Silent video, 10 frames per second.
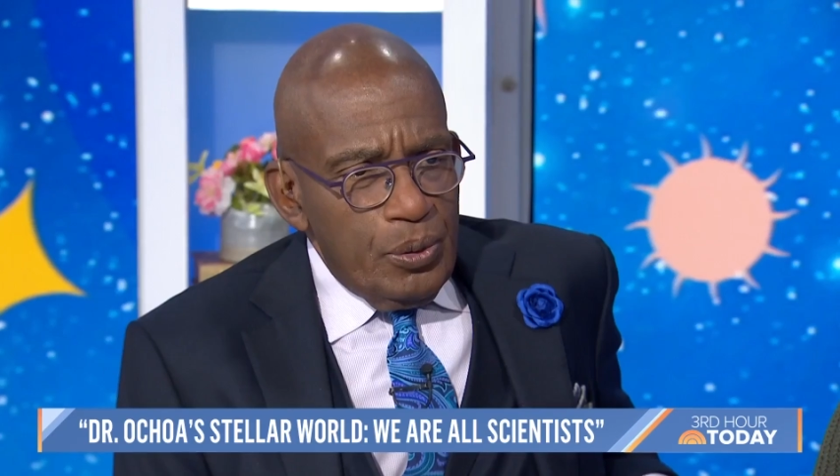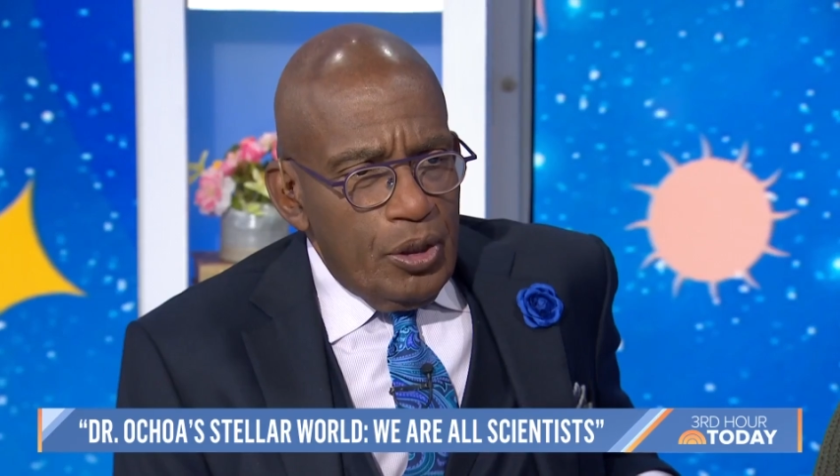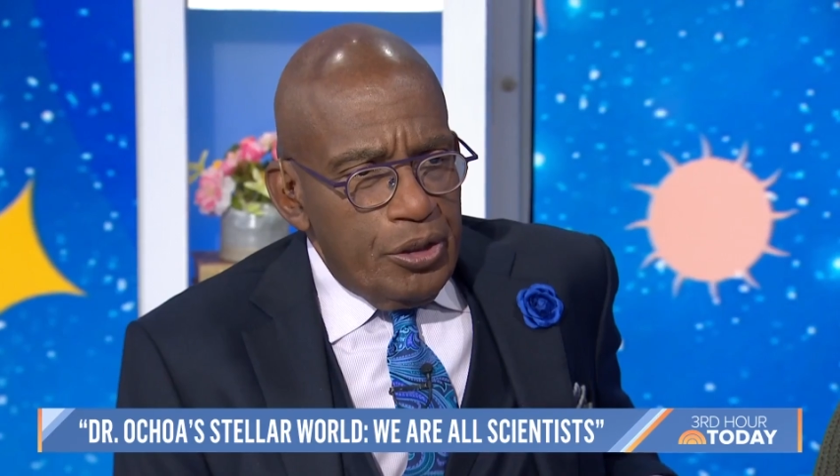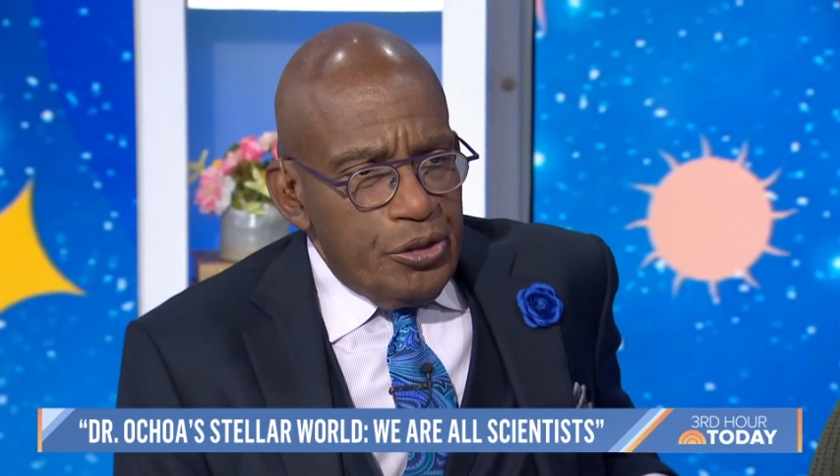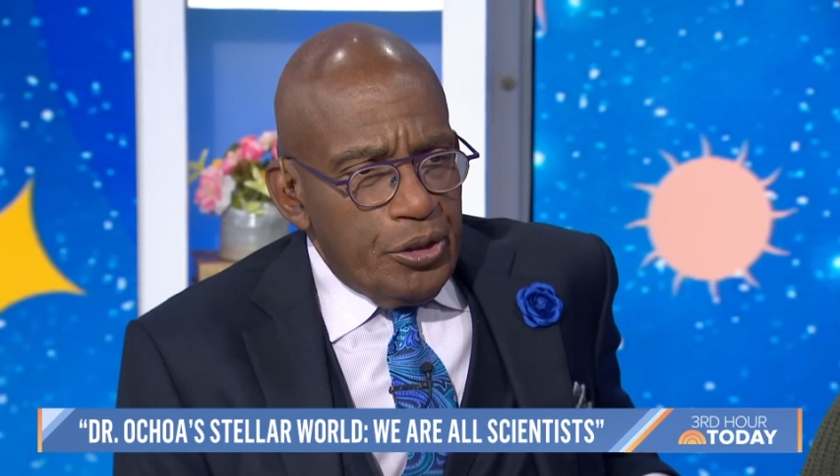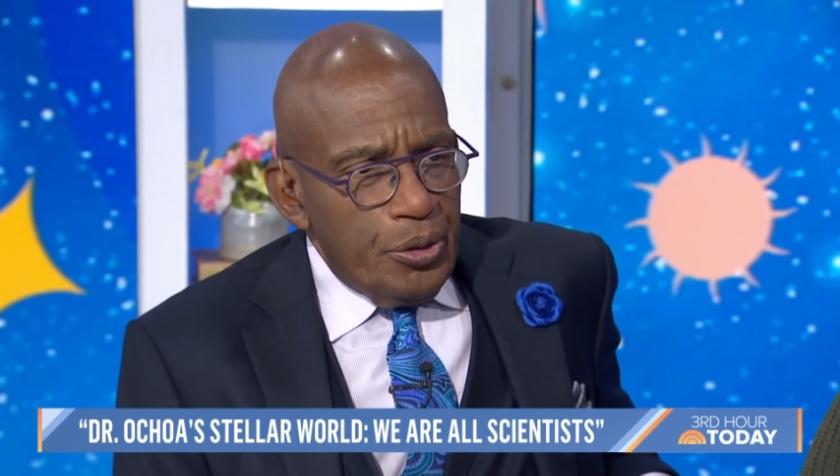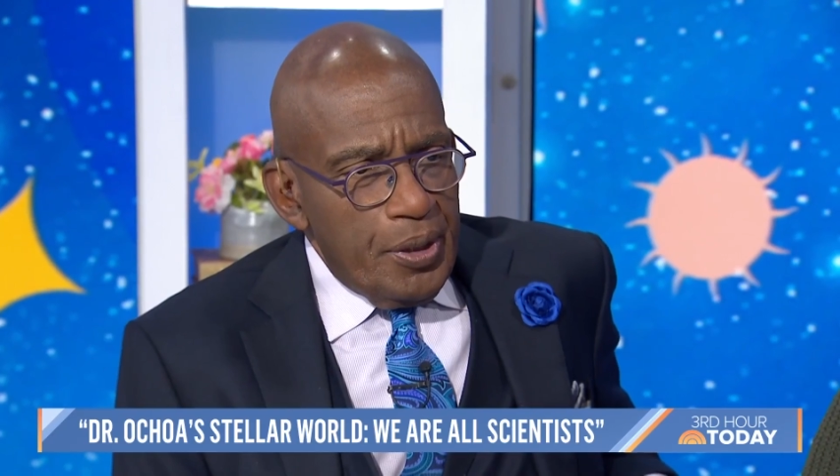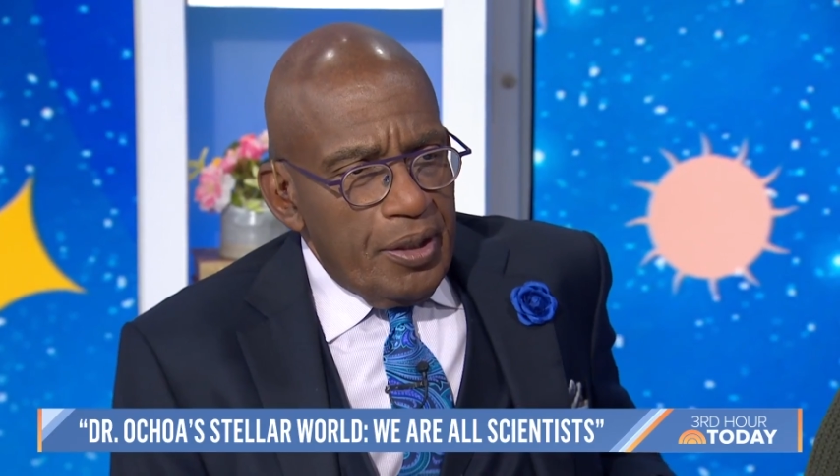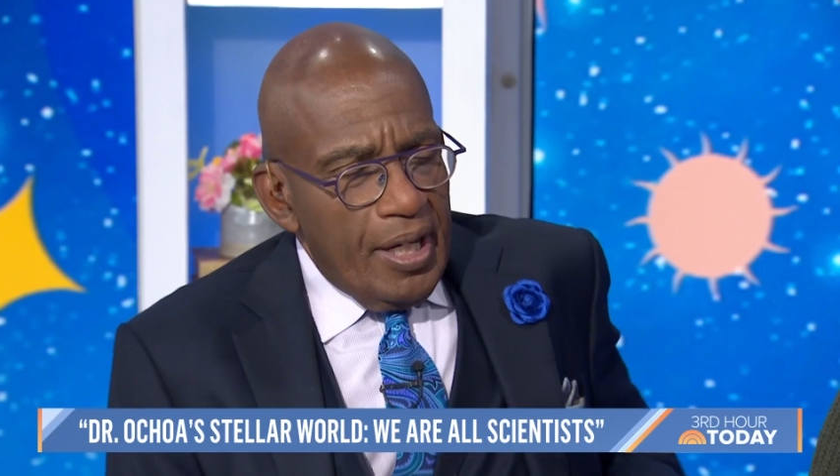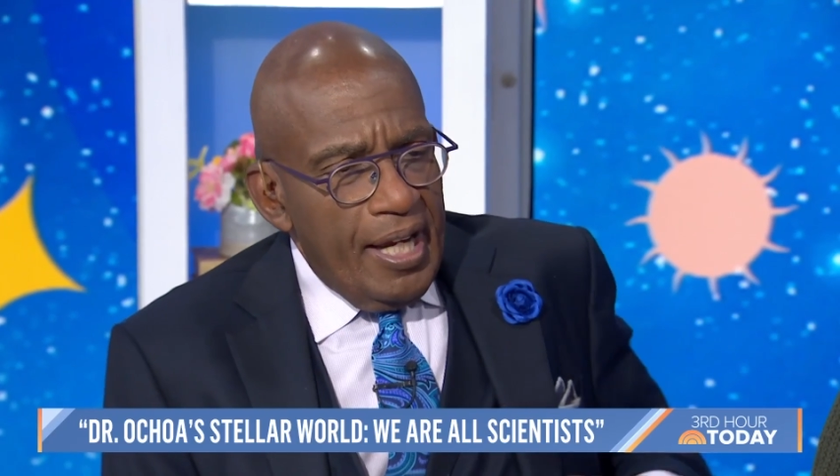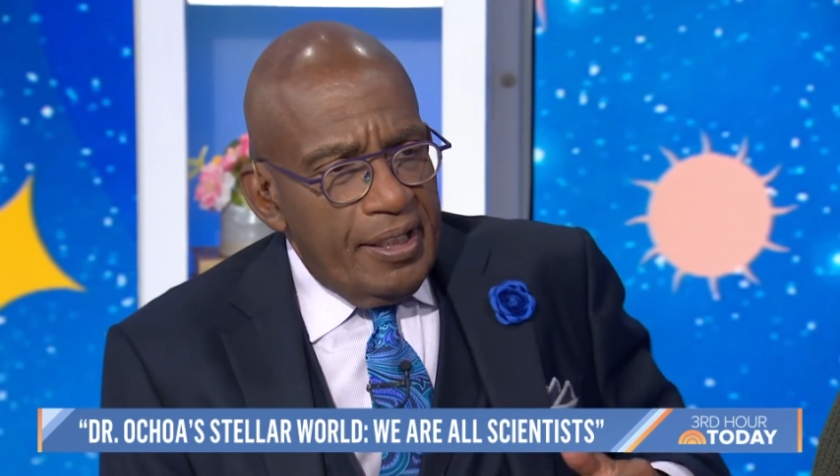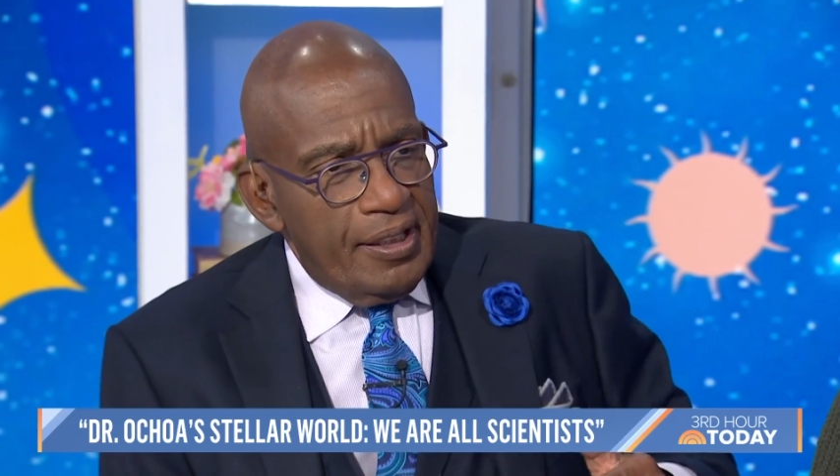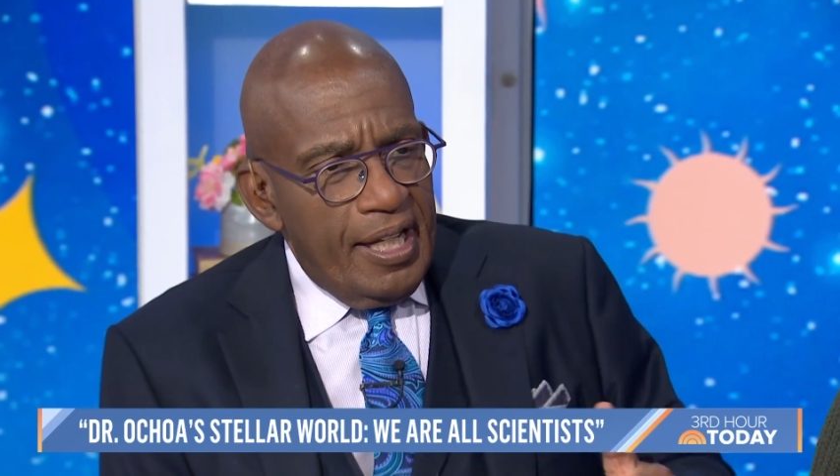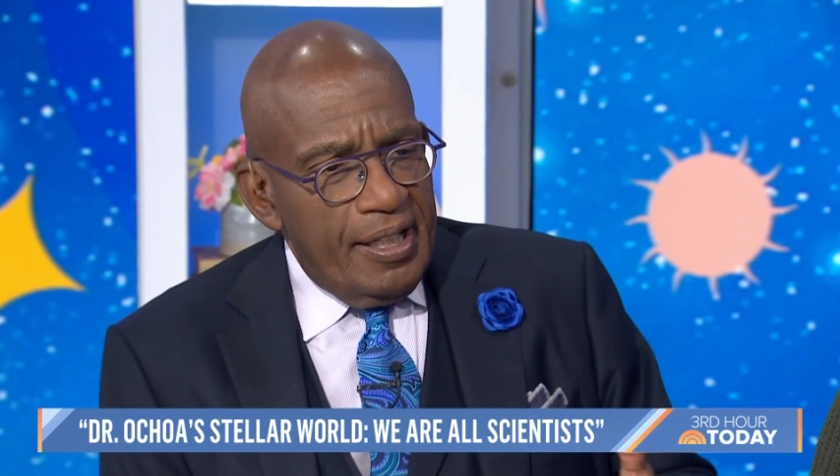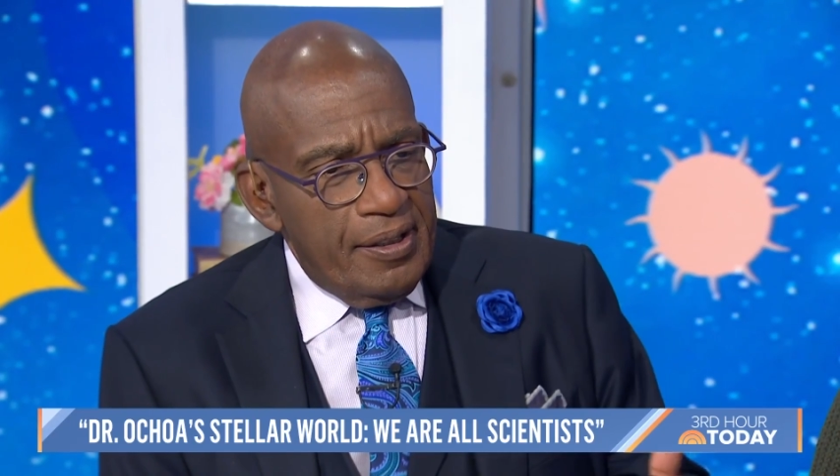look at your career and
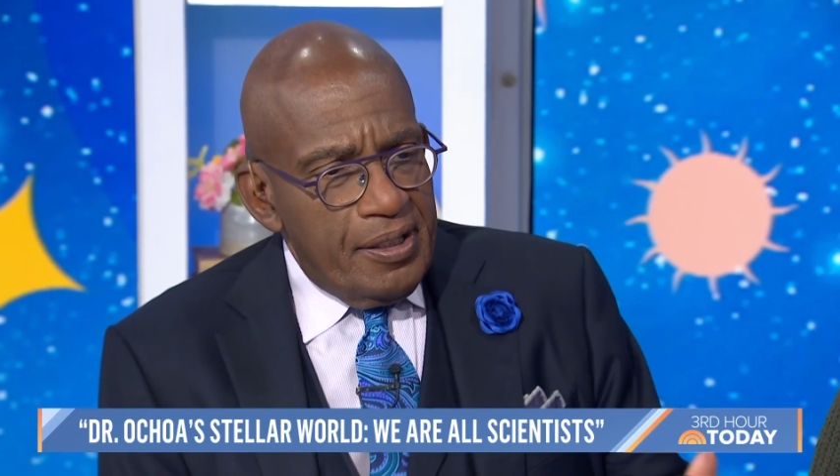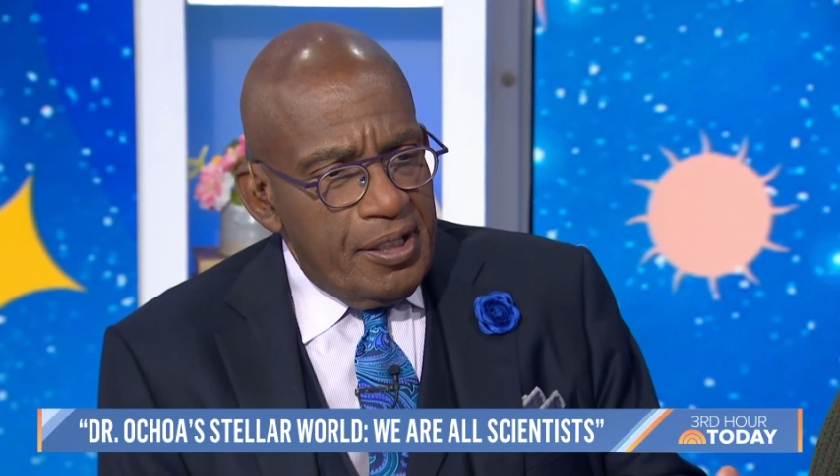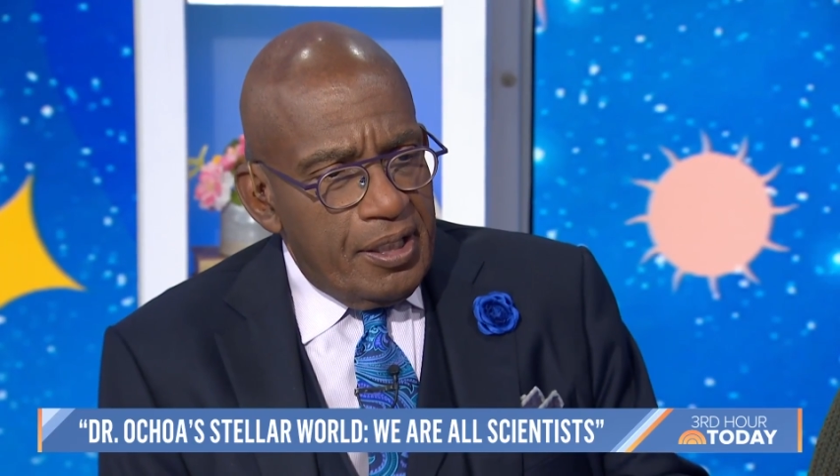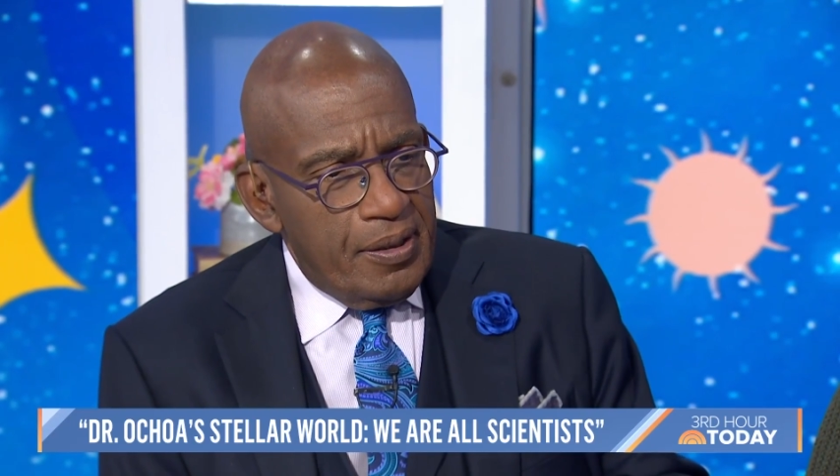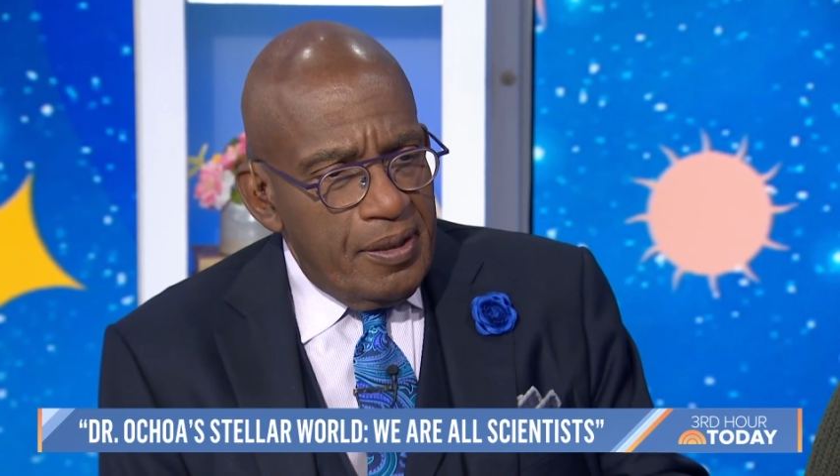and the,